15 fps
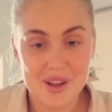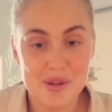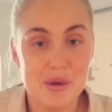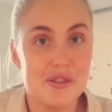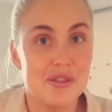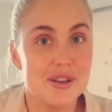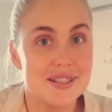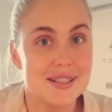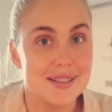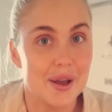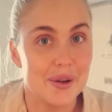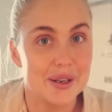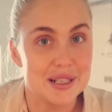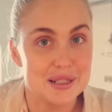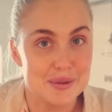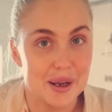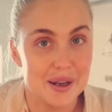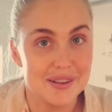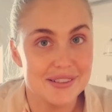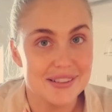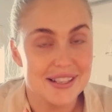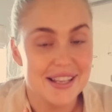My voice is going as
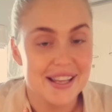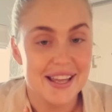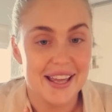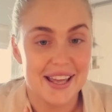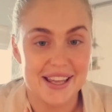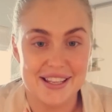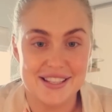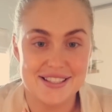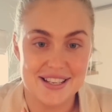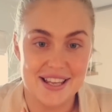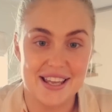well. It